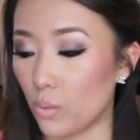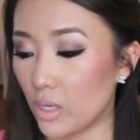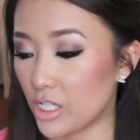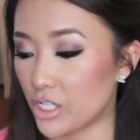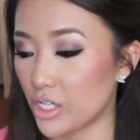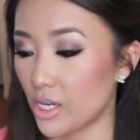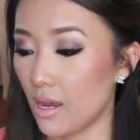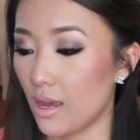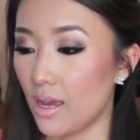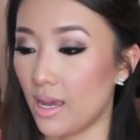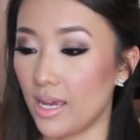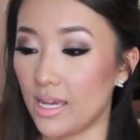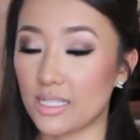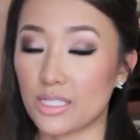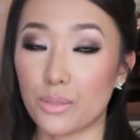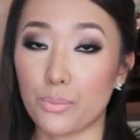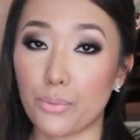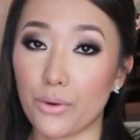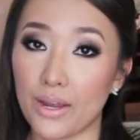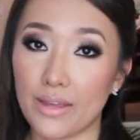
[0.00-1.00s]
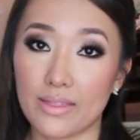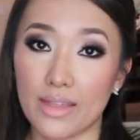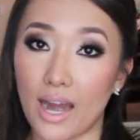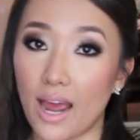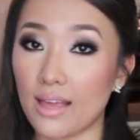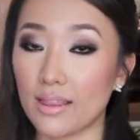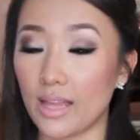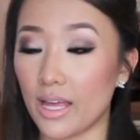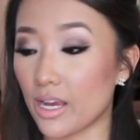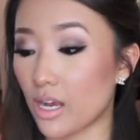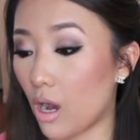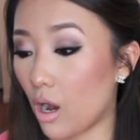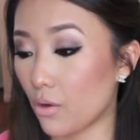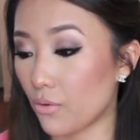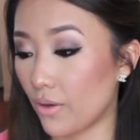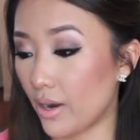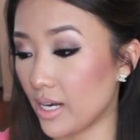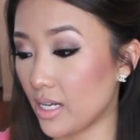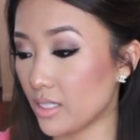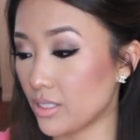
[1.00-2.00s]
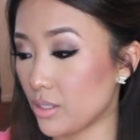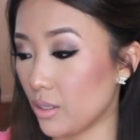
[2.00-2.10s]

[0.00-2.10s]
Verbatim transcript: which is a brand that I like already,